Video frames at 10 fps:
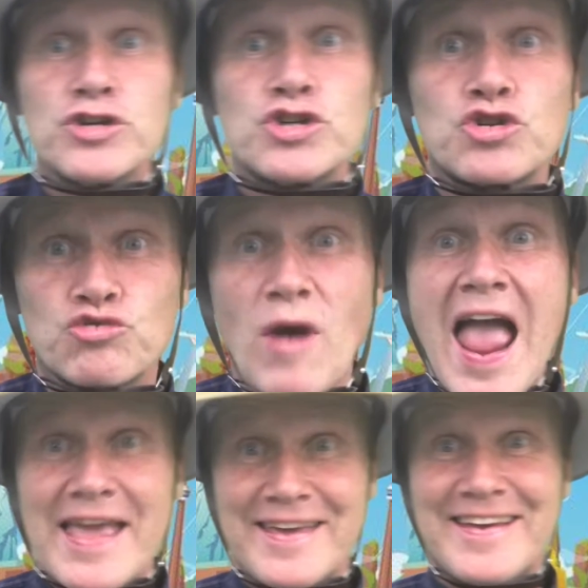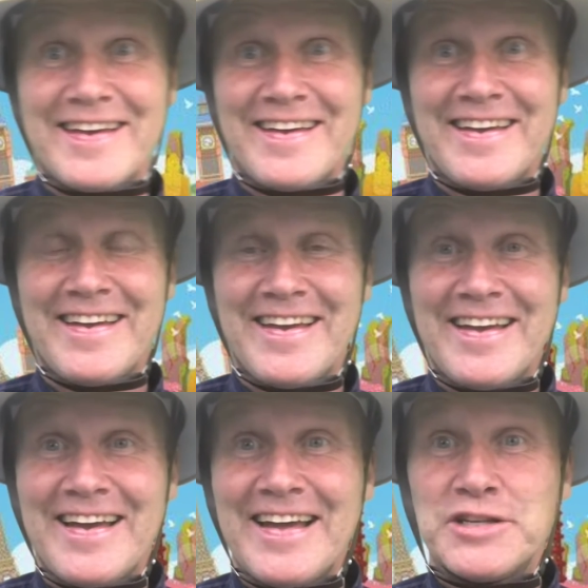Schrank.
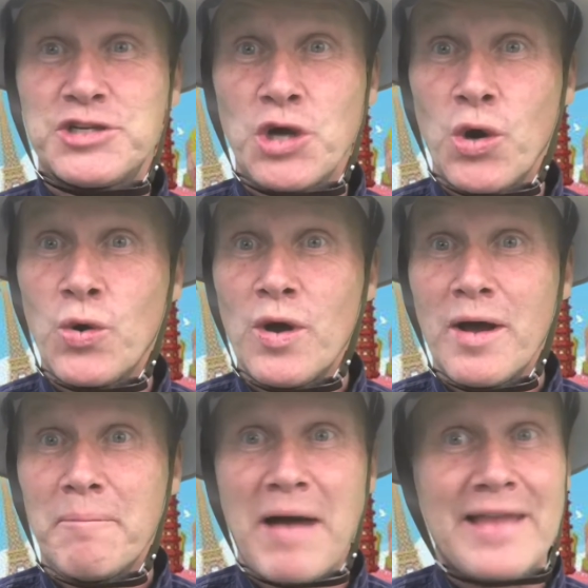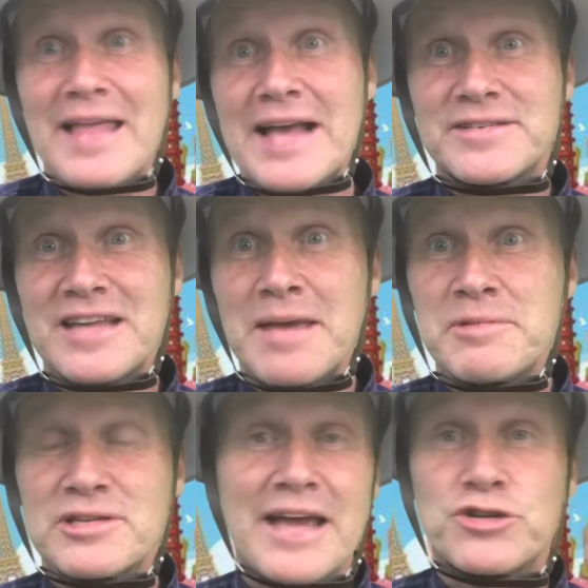And so my last name
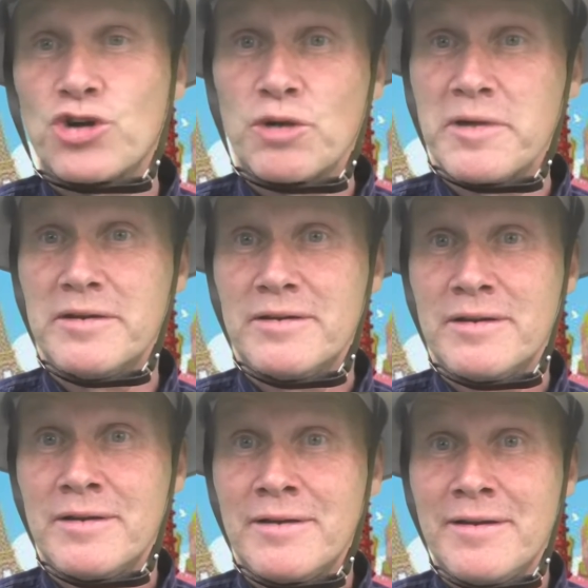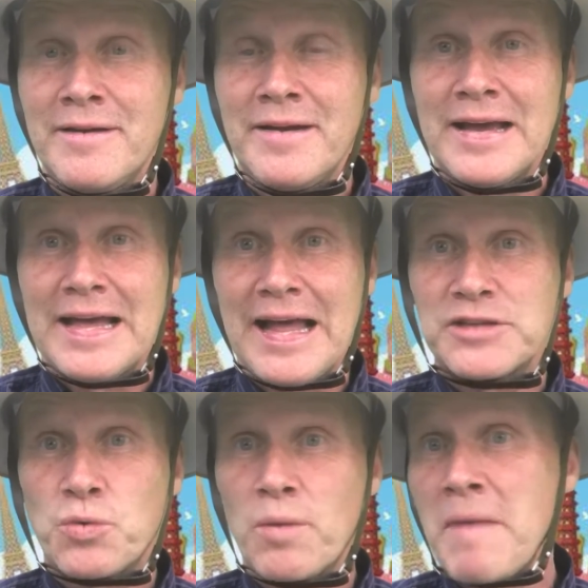is like German.
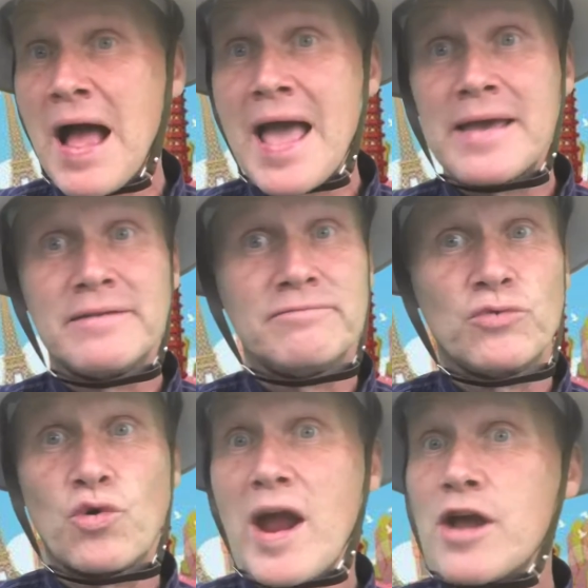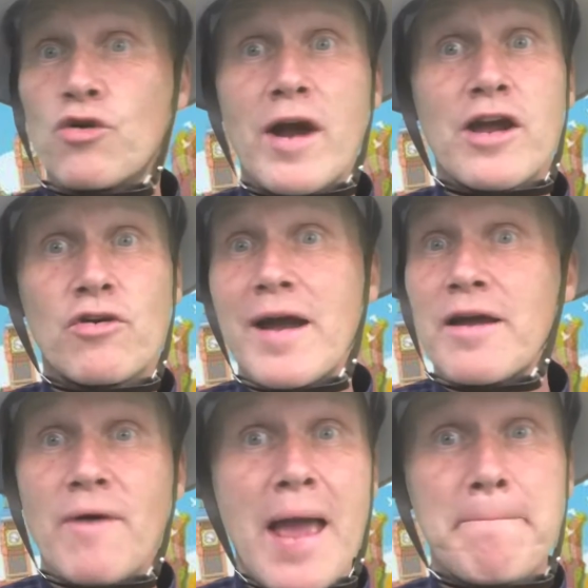That's where my
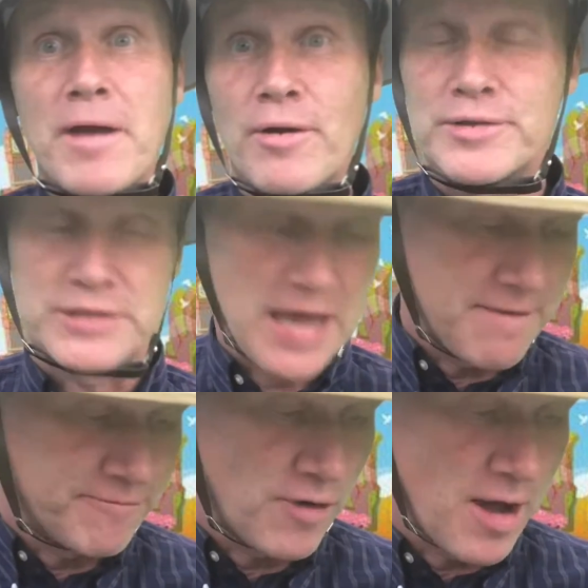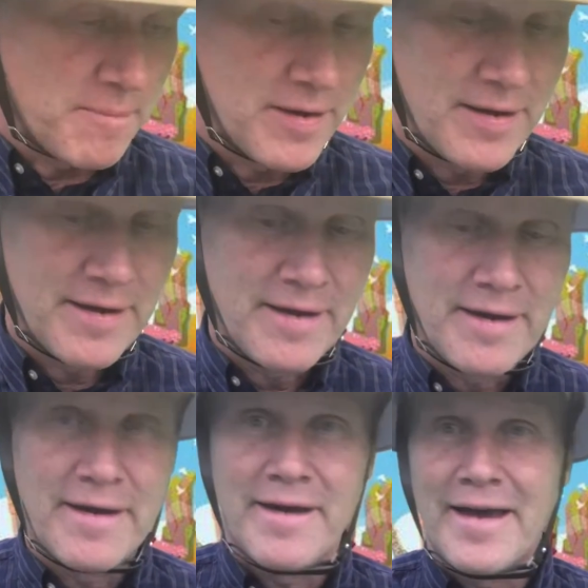great-great-great-grandparents came from.
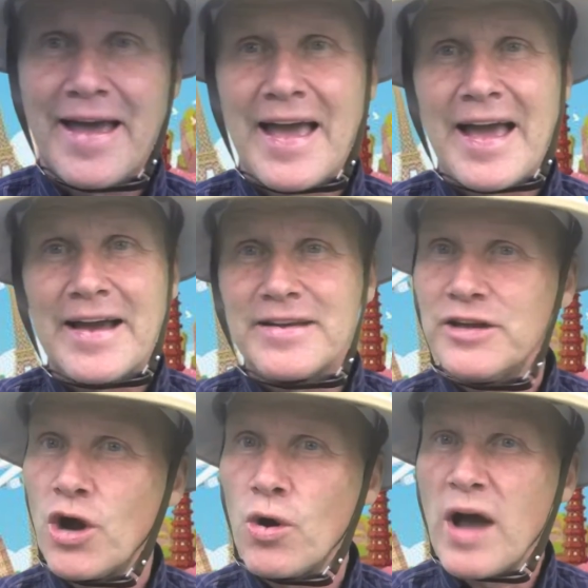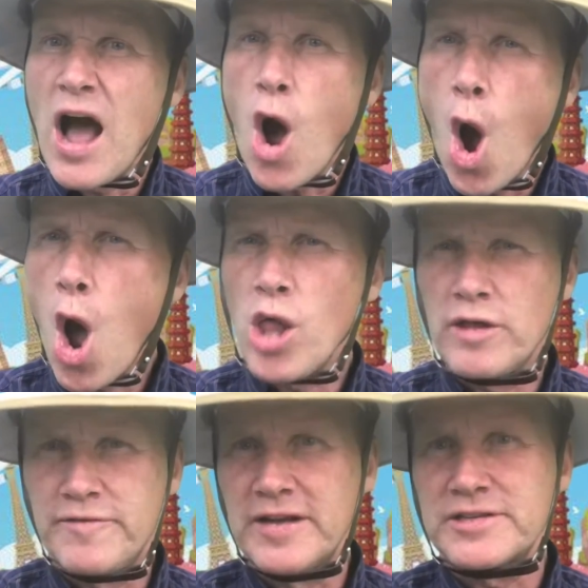You know, all
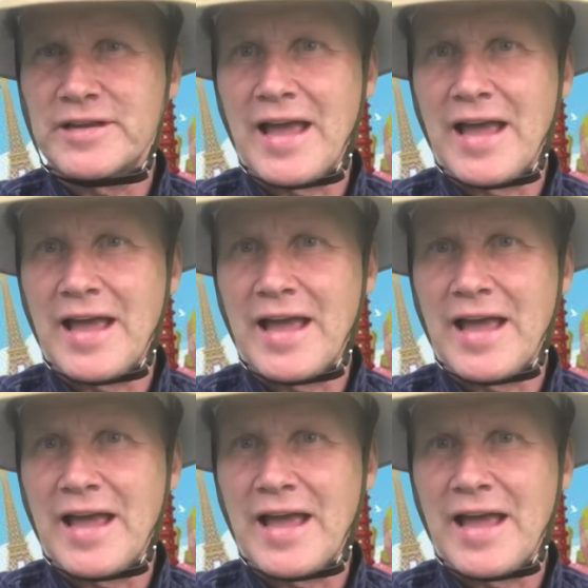of us